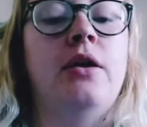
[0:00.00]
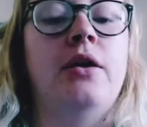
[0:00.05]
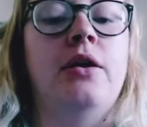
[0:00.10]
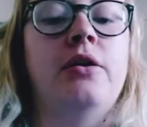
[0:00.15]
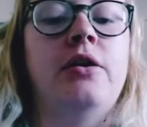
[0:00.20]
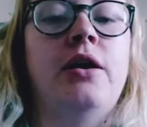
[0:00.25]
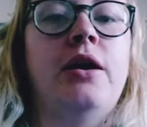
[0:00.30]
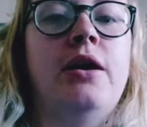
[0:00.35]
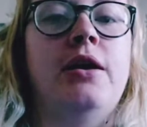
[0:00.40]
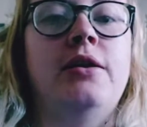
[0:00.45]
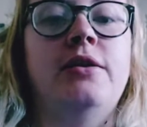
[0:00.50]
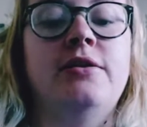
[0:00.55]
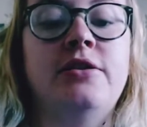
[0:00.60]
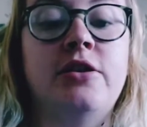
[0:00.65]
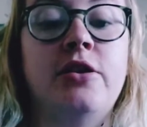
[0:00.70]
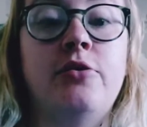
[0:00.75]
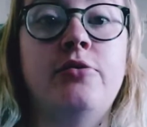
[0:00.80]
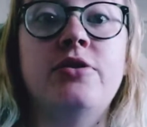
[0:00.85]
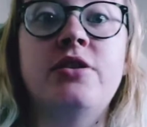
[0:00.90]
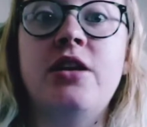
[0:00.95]
Okay,
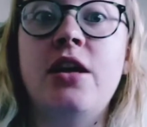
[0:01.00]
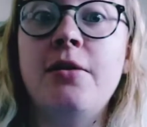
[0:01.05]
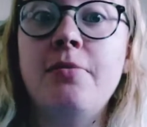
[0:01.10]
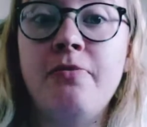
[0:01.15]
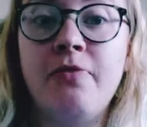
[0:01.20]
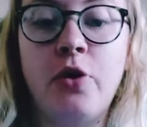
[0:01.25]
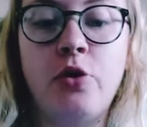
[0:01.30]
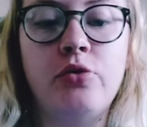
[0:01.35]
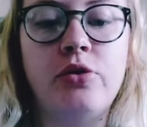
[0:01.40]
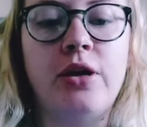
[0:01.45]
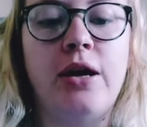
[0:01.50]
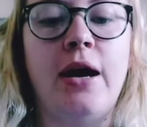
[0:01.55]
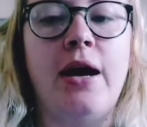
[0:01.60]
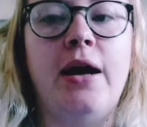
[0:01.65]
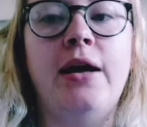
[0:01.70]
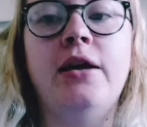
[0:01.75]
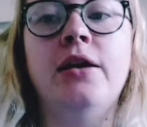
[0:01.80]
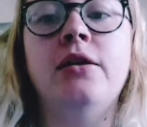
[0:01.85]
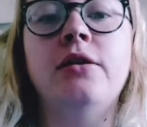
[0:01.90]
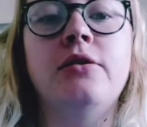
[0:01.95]
so same fold
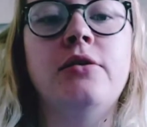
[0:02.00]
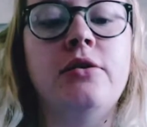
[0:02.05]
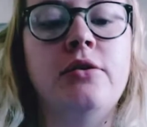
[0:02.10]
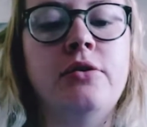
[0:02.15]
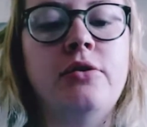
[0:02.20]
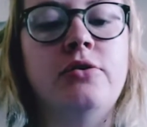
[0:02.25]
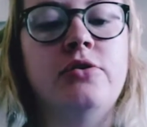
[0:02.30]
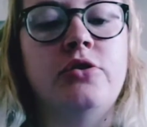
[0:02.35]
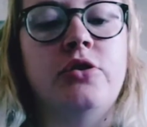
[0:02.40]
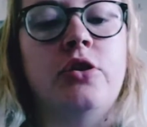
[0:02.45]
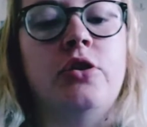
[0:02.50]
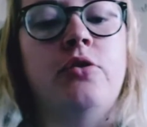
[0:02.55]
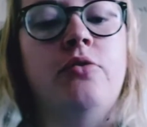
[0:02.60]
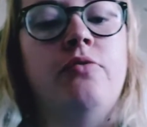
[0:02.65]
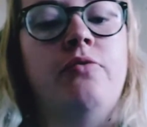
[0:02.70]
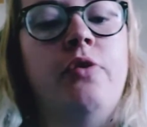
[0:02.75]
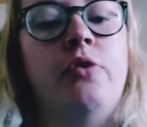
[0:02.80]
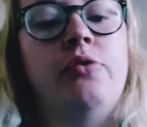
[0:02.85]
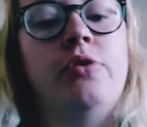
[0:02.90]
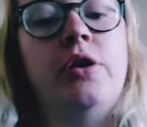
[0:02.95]
again. So
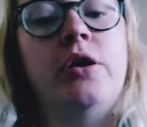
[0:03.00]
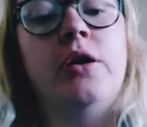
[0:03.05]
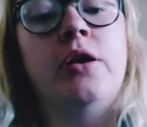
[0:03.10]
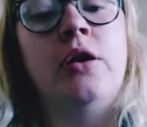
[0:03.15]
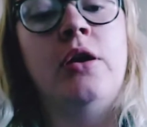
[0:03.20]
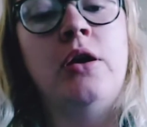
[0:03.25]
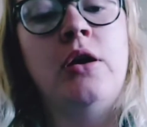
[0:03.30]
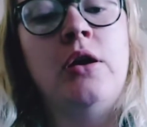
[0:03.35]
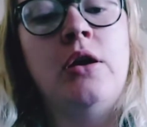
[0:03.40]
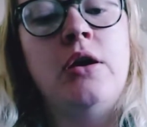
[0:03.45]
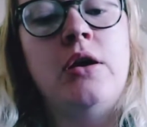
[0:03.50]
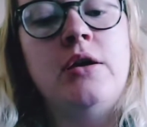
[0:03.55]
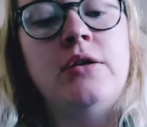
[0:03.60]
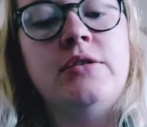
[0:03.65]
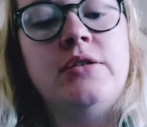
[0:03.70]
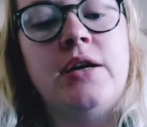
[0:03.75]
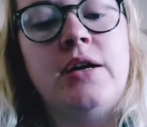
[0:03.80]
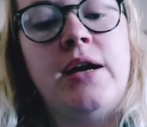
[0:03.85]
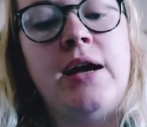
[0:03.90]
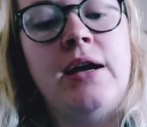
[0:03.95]
fold it
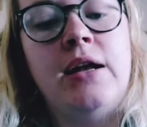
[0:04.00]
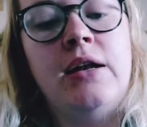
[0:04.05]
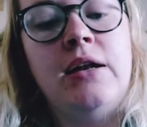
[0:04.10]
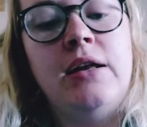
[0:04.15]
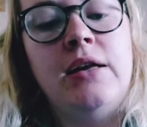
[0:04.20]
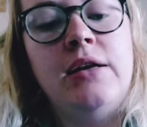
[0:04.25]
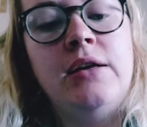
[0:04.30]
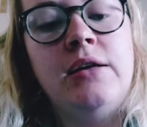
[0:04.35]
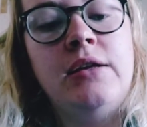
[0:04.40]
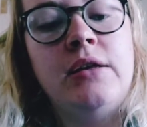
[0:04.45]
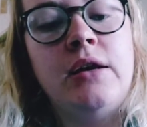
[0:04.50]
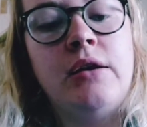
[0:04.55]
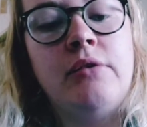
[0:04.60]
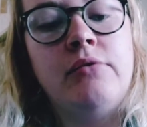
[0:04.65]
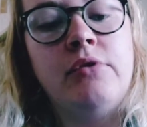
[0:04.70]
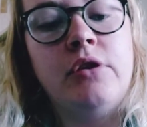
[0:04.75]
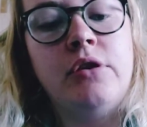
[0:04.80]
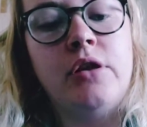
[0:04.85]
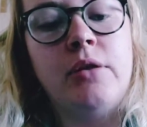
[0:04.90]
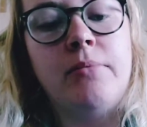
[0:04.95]
diagonally
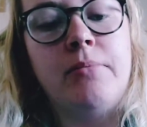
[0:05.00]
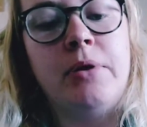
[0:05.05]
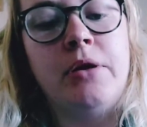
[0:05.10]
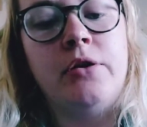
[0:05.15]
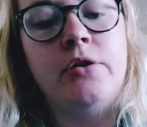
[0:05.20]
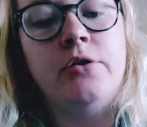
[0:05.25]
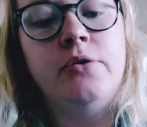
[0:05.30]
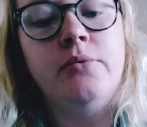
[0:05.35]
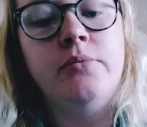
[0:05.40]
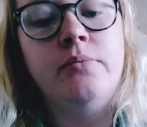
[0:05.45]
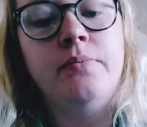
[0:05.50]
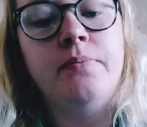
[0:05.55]
down the middle.